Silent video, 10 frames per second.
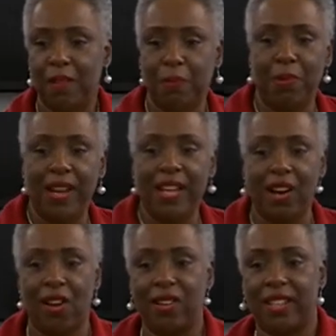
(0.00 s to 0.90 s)
bring it
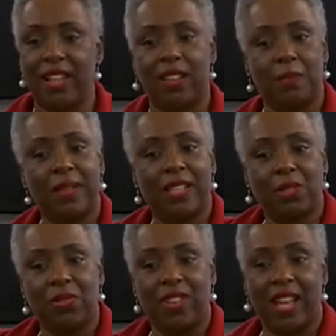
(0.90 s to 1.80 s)
all together
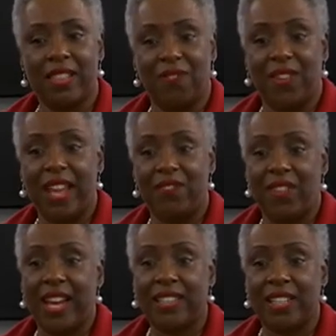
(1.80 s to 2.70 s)
because we've got the Van
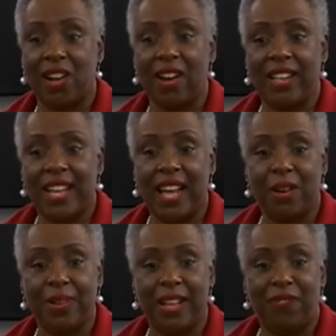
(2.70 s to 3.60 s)
Vechten Art
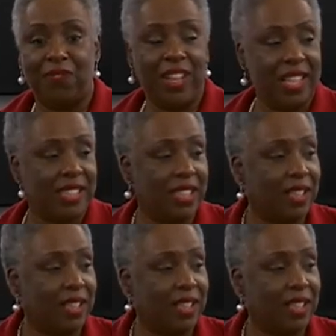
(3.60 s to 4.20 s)
Gallery at Fisk,